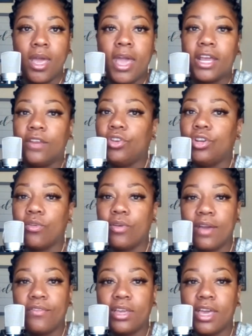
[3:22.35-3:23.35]
And if you don't
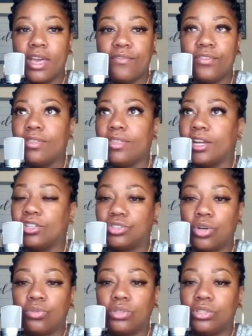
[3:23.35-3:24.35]
have a Canva, that is
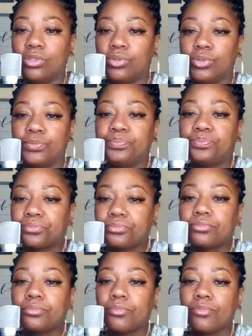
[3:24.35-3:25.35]
totally cool.
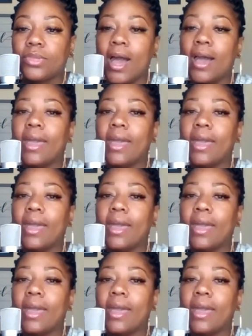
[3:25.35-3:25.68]
I